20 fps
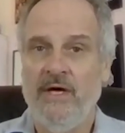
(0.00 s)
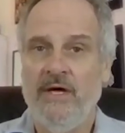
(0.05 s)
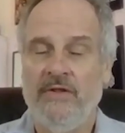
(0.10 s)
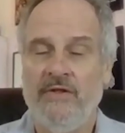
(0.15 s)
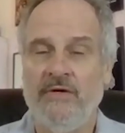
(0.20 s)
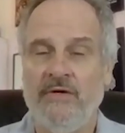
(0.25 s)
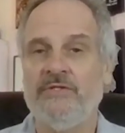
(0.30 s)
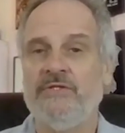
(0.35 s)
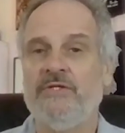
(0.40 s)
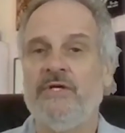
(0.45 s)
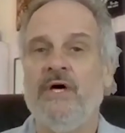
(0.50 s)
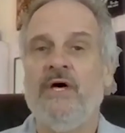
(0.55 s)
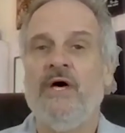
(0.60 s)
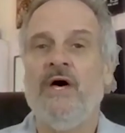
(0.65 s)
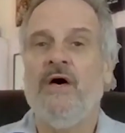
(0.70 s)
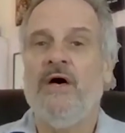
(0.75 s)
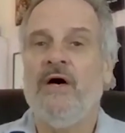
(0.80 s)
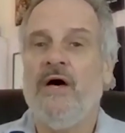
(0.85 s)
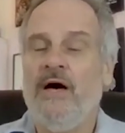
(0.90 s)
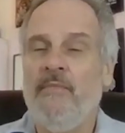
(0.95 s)
There's
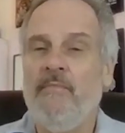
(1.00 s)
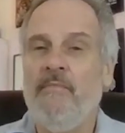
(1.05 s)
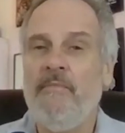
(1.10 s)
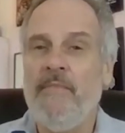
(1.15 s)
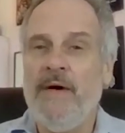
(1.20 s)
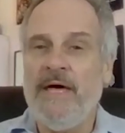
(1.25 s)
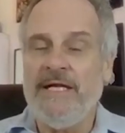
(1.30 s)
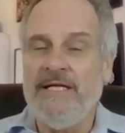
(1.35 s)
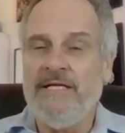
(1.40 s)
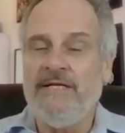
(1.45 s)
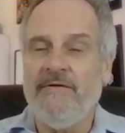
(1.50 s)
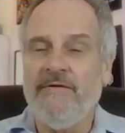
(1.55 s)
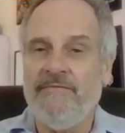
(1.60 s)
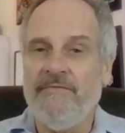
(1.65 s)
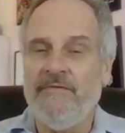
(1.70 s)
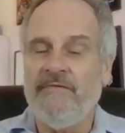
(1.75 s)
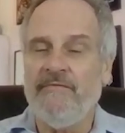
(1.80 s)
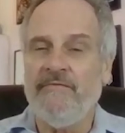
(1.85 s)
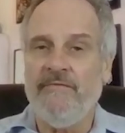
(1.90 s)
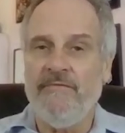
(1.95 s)
many
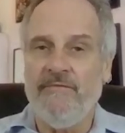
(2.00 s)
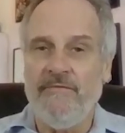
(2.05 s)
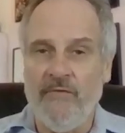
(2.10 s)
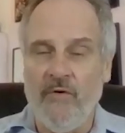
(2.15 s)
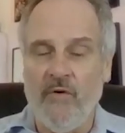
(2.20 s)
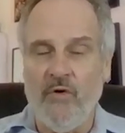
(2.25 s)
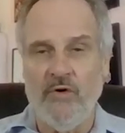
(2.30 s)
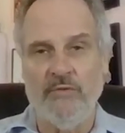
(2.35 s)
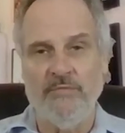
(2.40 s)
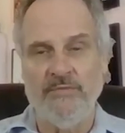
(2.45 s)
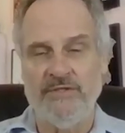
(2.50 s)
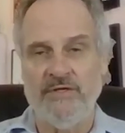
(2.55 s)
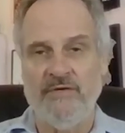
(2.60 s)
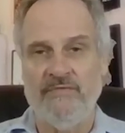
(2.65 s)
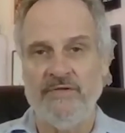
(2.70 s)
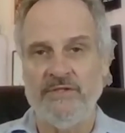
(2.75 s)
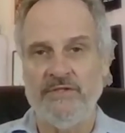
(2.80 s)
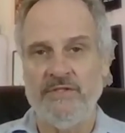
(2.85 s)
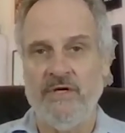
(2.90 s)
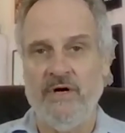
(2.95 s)
different forms of
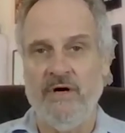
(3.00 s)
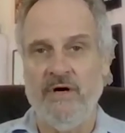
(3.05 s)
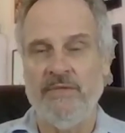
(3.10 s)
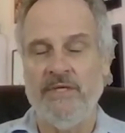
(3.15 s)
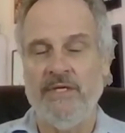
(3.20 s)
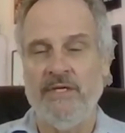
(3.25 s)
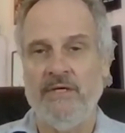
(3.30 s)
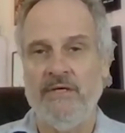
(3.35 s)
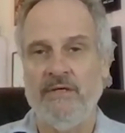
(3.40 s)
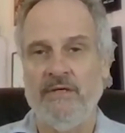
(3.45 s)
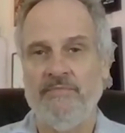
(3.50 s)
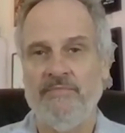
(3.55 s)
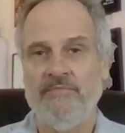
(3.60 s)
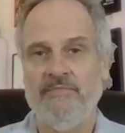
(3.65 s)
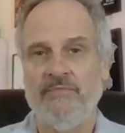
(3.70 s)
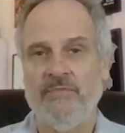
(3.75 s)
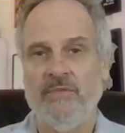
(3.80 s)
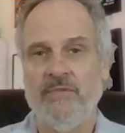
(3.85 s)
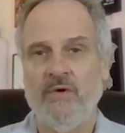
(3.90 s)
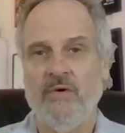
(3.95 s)
insomnia.
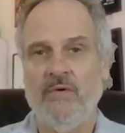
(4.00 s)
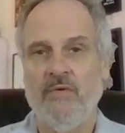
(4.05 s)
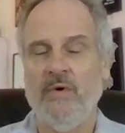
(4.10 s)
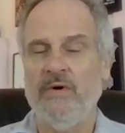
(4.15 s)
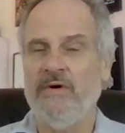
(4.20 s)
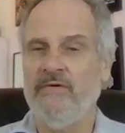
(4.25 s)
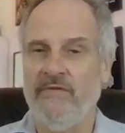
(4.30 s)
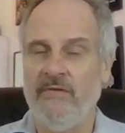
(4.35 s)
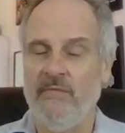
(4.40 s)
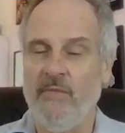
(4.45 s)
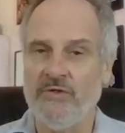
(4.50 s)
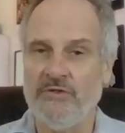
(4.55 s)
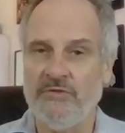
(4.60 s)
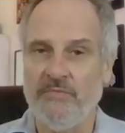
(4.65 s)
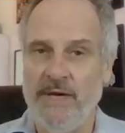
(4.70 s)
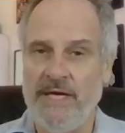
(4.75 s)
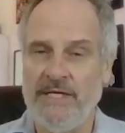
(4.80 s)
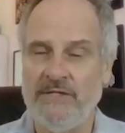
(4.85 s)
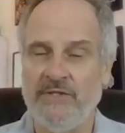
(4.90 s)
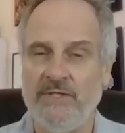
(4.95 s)
One of the most
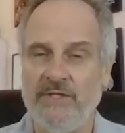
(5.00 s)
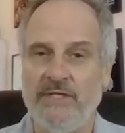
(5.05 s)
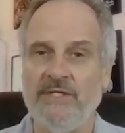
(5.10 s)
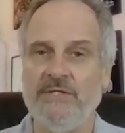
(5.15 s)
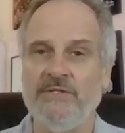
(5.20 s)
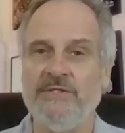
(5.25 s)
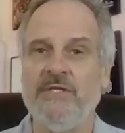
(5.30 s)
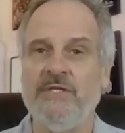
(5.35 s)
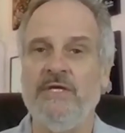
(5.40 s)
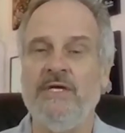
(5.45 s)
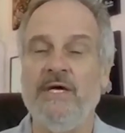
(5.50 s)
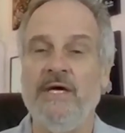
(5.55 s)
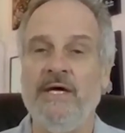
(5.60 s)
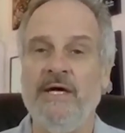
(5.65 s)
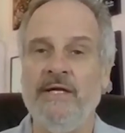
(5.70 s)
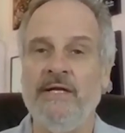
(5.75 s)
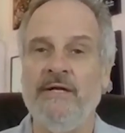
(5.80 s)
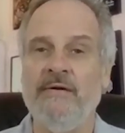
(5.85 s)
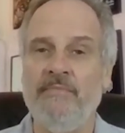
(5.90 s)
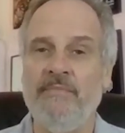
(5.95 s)
basic is the
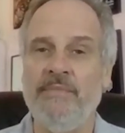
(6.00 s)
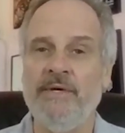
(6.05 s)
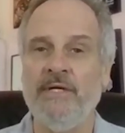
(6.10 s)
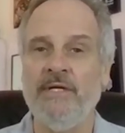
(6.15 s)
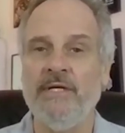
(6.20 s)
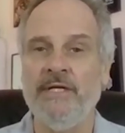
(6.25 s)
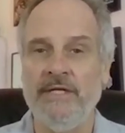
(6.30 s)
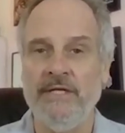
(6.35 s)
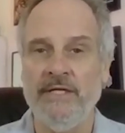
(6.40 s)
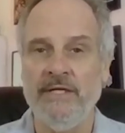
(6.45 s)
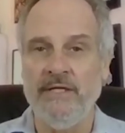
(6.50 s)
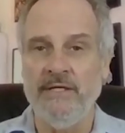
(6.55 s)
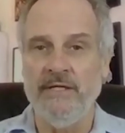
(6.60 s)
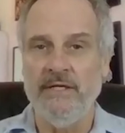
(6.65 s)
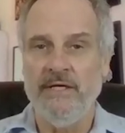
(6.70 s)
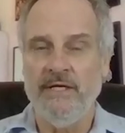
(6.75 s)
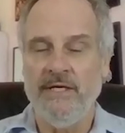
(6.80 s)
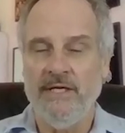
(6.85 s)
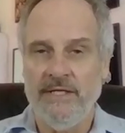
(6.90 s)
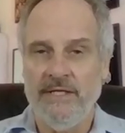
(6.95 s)
inability
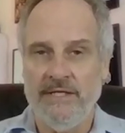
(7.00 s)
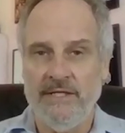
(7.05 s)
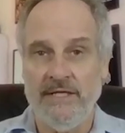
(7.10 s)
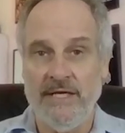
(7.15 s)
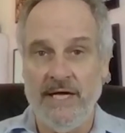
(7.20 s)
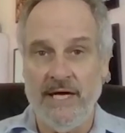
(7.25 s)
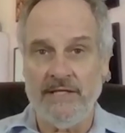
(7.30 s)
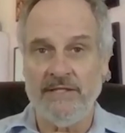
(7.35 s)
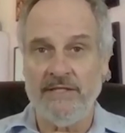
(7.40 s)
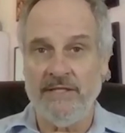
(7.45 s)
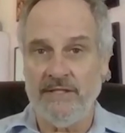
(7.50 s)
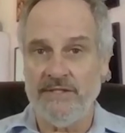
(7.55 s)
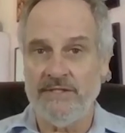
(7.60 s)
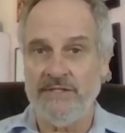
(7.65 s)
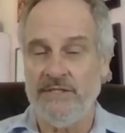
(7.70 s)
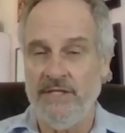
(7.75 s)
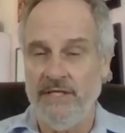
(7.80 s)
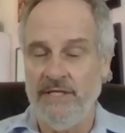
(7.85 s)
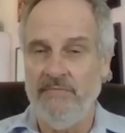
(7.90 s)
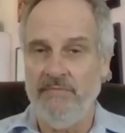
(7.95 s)
to get to
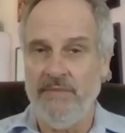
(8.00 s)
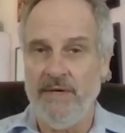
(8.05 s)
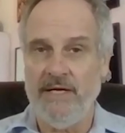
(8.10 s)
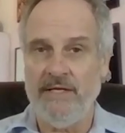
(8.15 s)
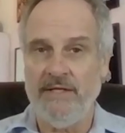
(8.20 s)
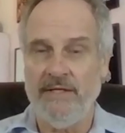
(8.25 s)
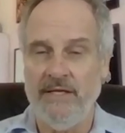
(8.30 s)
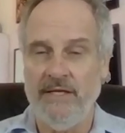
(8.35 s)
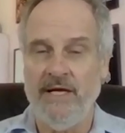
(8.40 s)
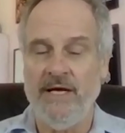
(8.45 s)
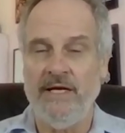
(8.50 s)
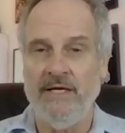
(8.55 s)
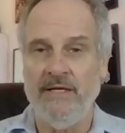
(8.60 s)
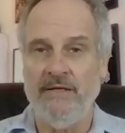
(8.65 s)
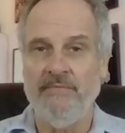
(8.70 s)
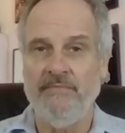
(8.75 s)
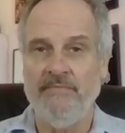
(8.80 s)
sleep at night.